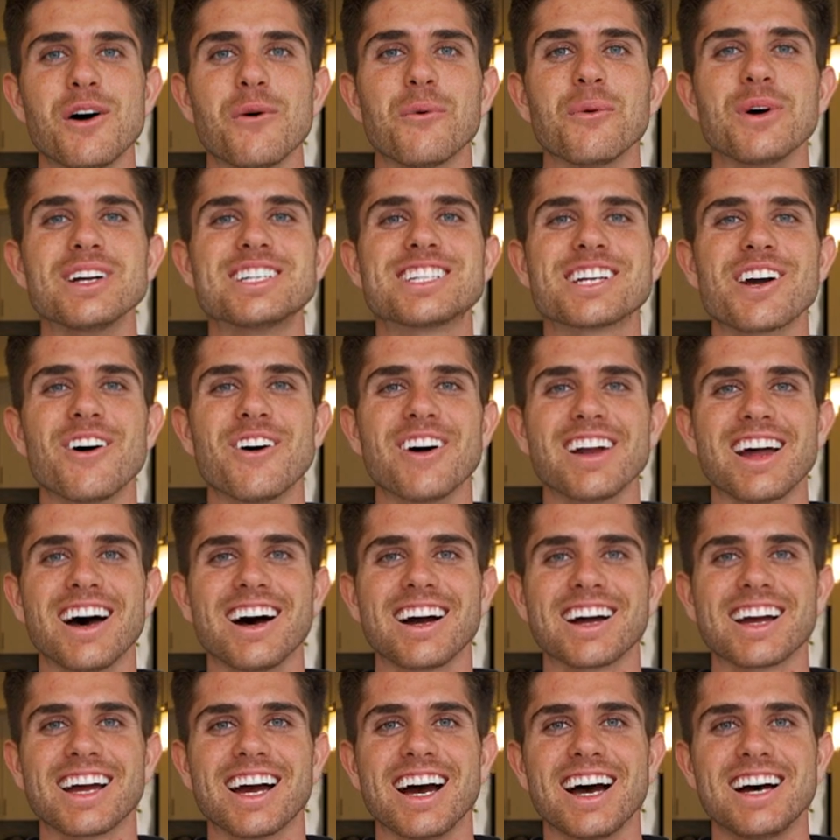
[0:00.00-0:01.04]
What's going
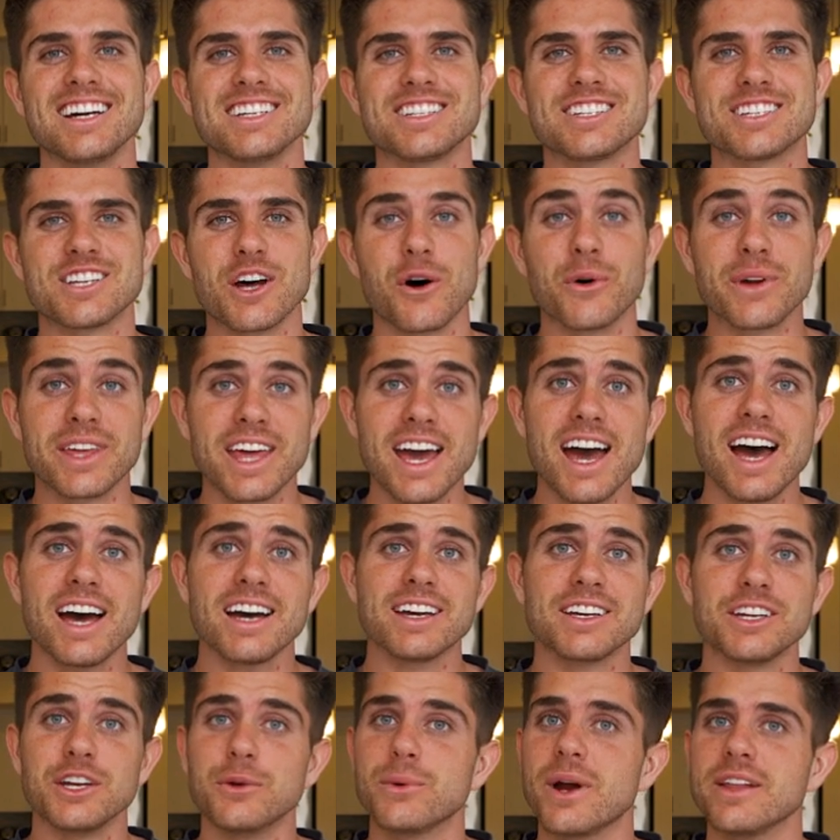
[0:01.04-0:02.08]
on, guys? So yeah,
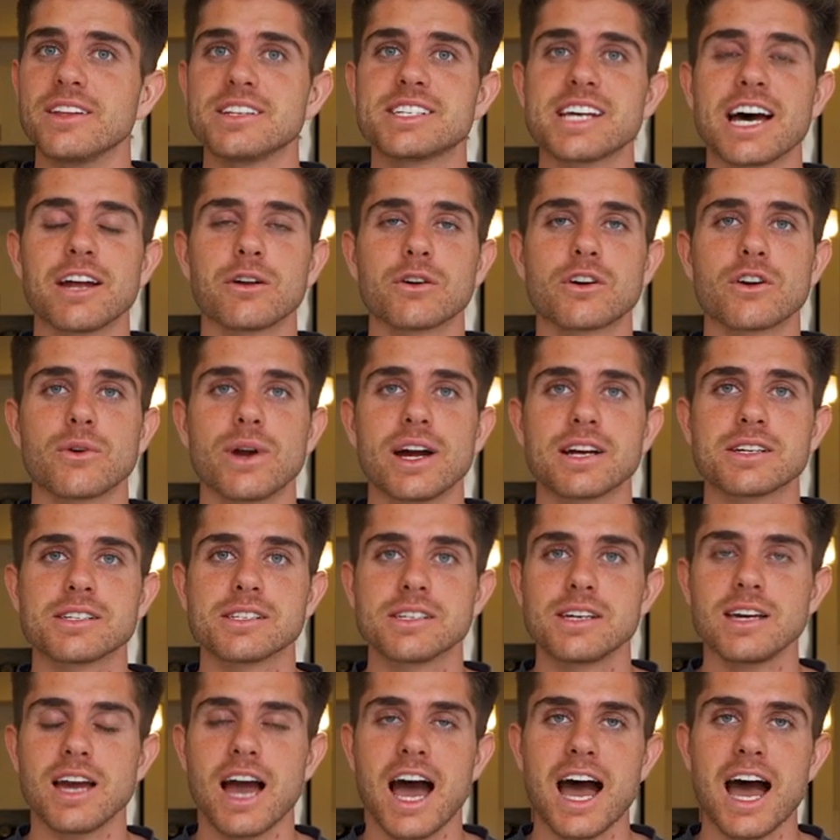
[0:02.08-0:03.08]
you read the title correctly.